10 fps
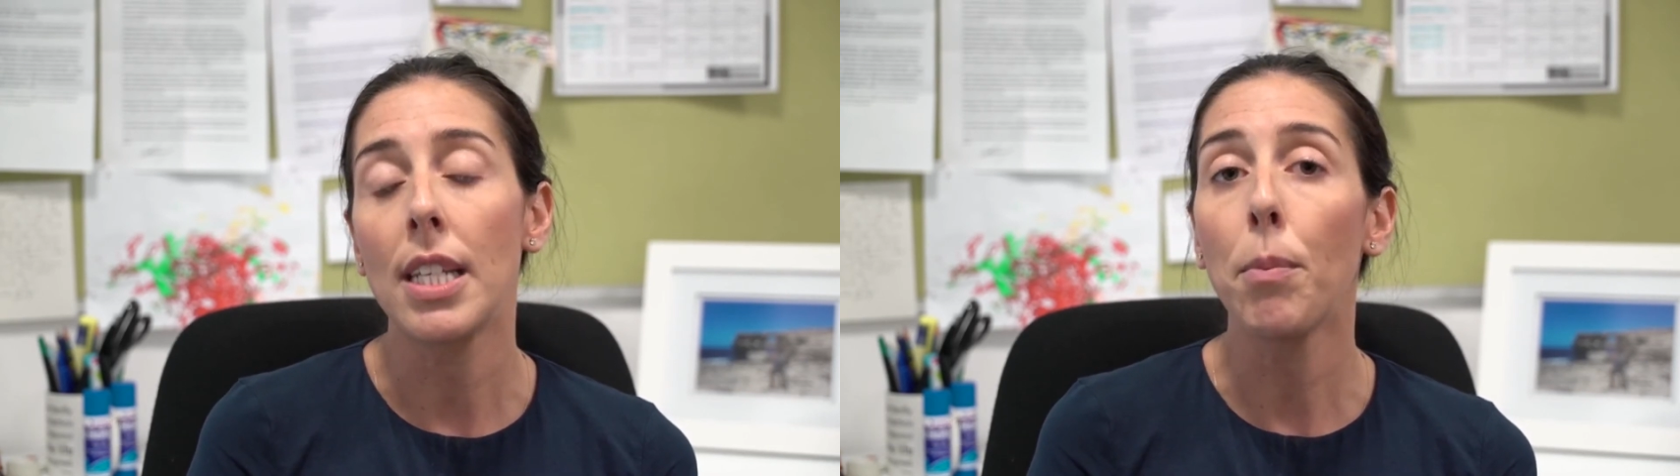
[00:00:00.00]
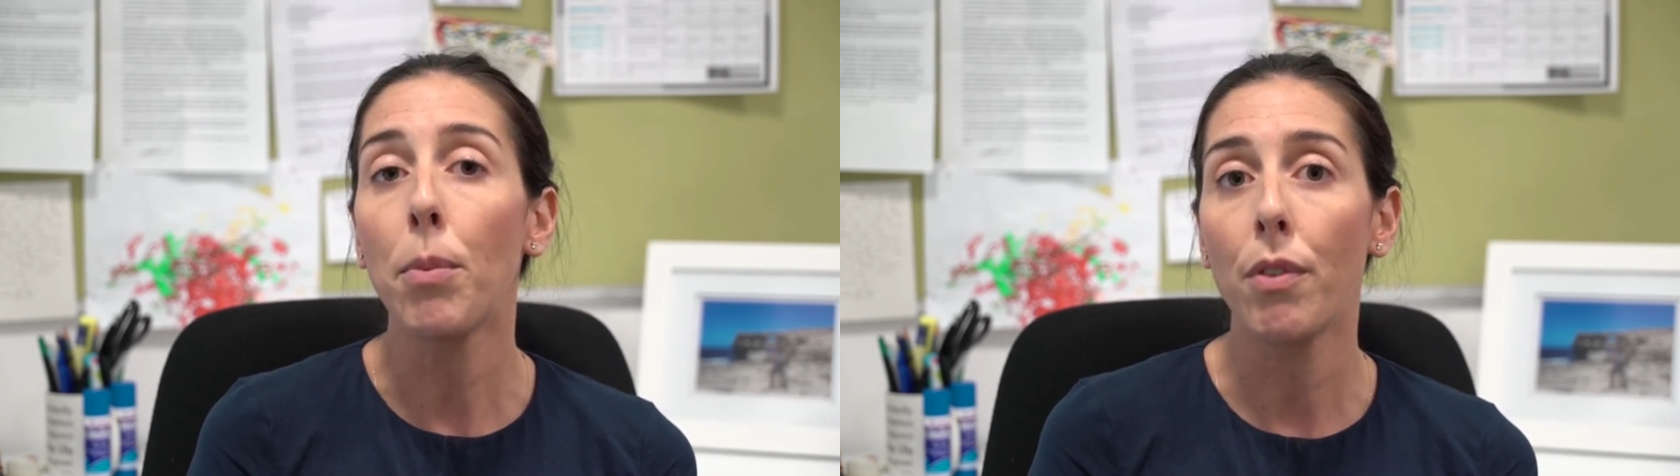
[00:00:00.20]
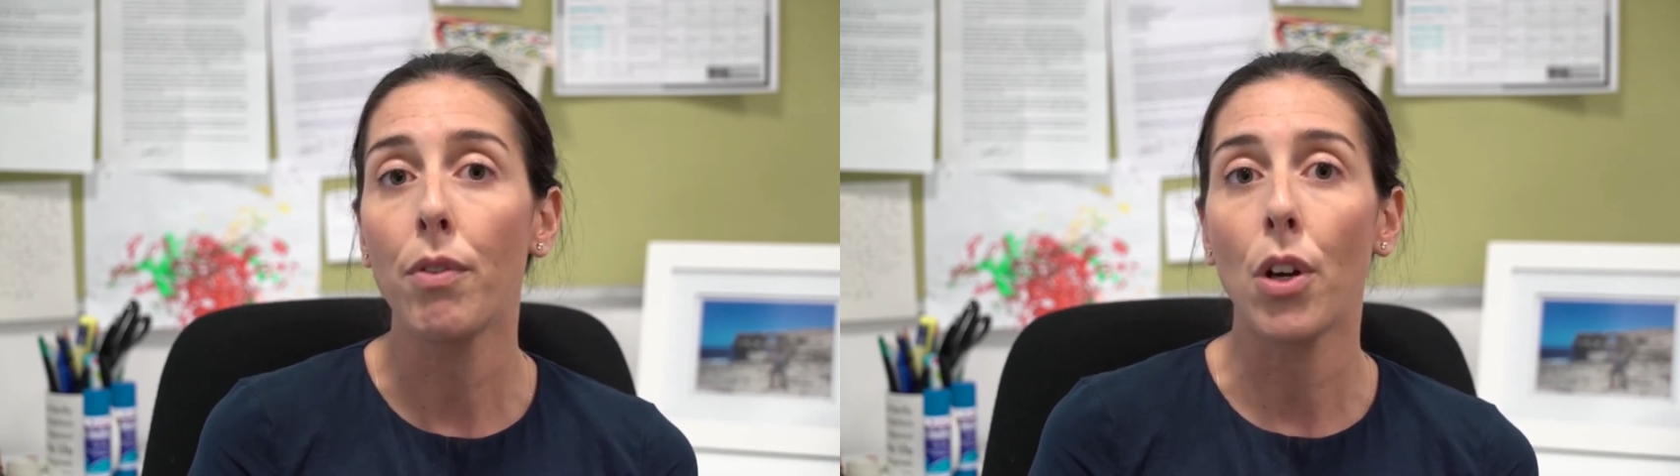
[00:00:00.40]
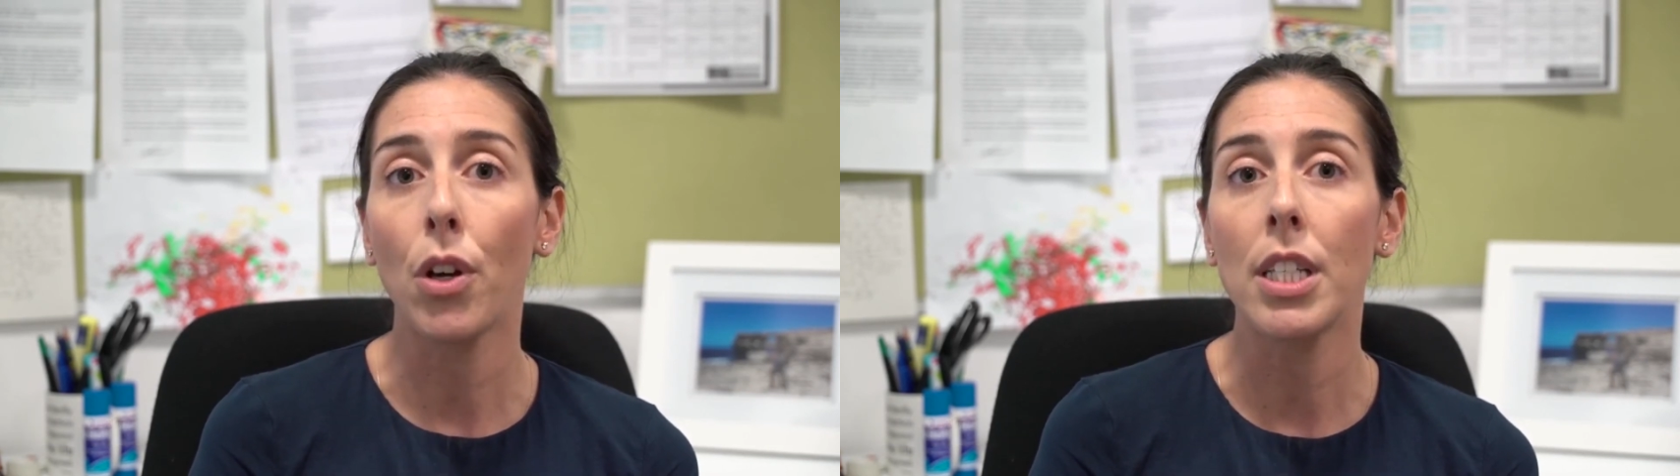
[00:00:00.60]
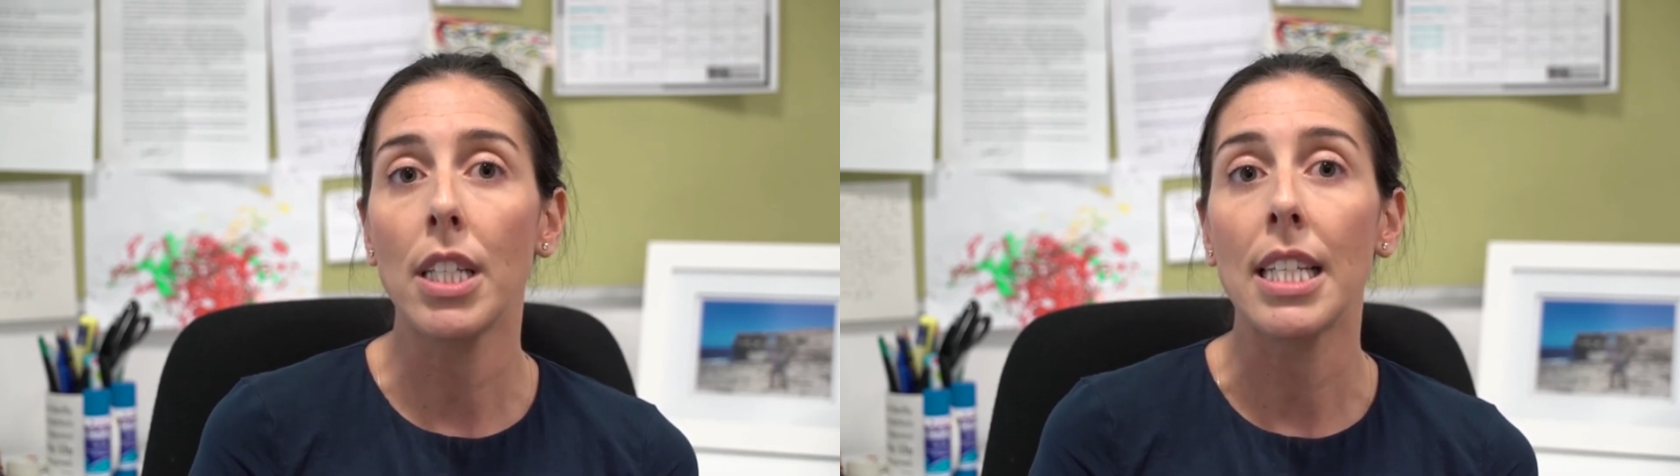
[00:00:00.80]
the number of
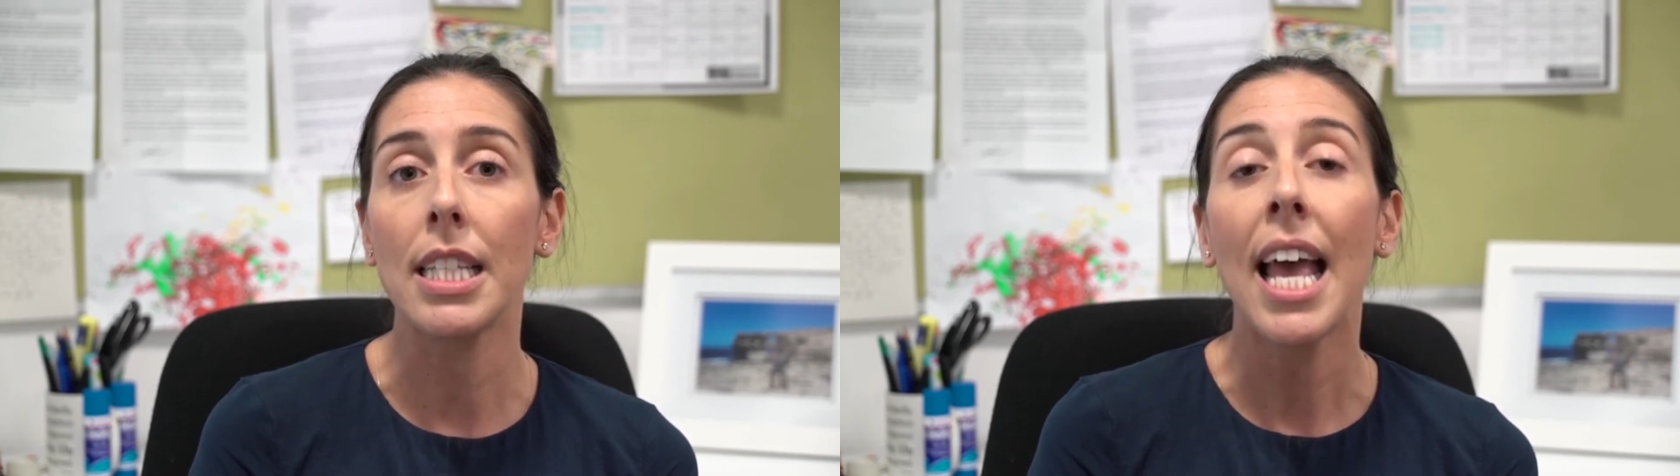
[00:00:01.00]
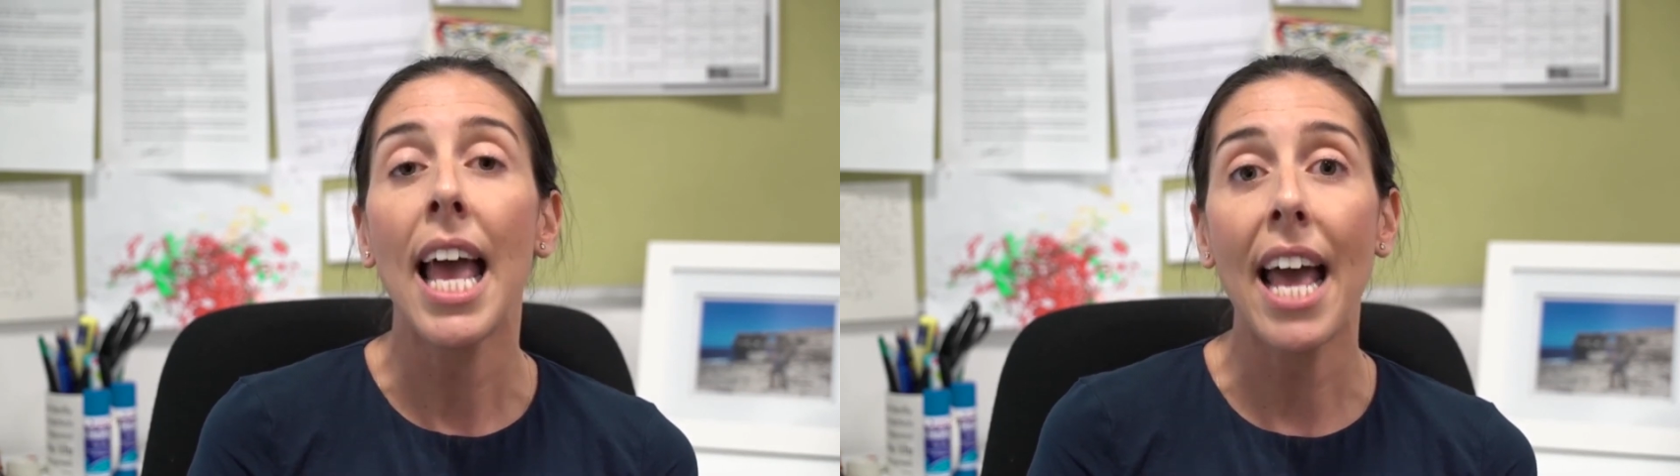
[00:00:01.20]
doses